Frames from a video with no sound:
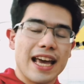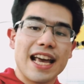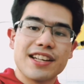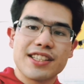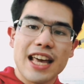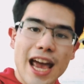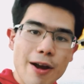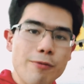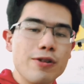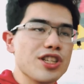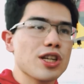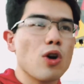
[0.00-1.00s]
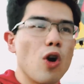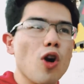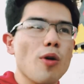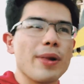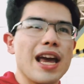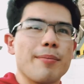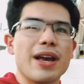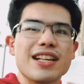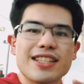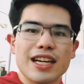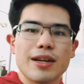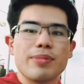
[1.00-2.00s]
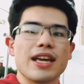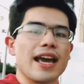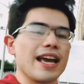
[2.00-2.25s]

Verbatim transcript: It's every single home game is gonna be